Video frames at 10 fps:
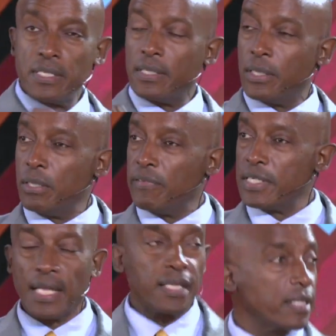in the universe,
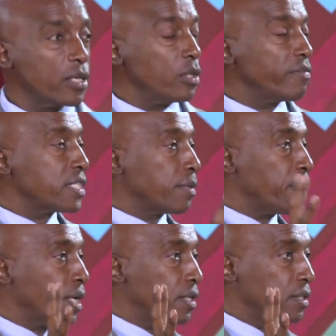and then the universe
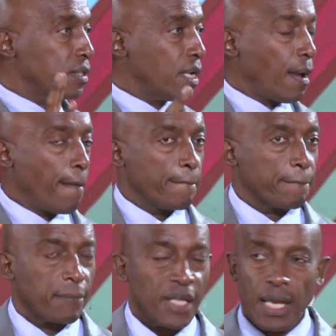appeared.
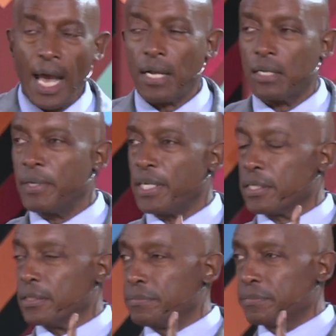Now, hang on a minute.
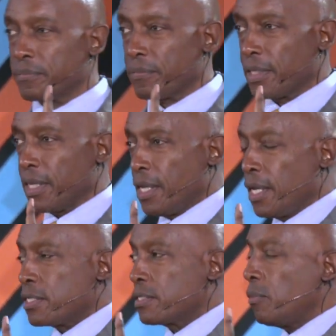
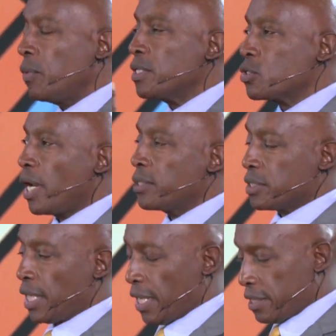Someone is trying to
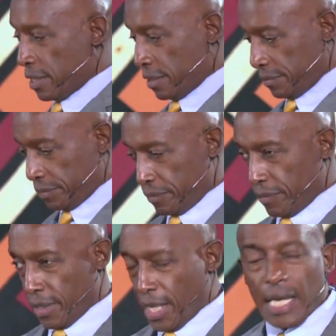tell us
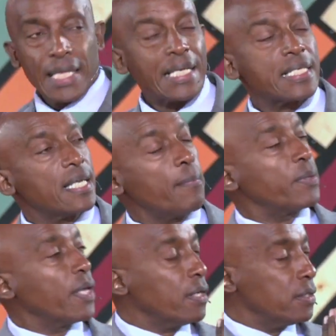that
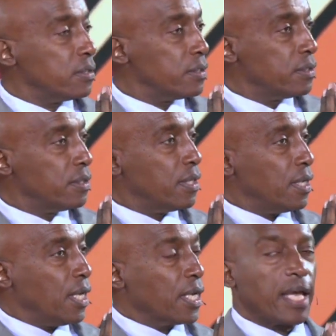something
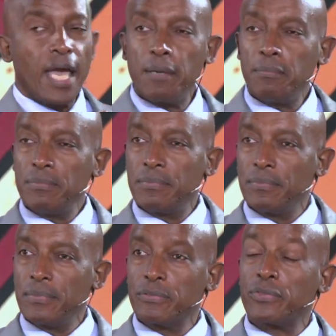came
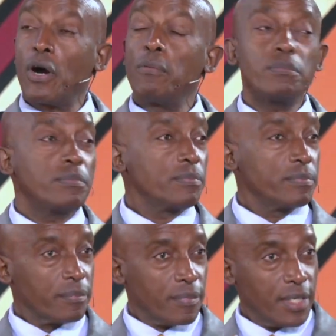from
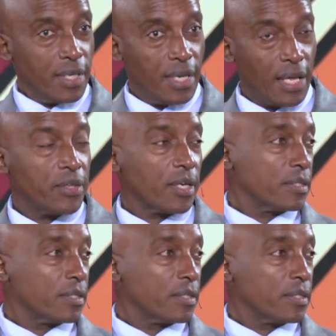nothing.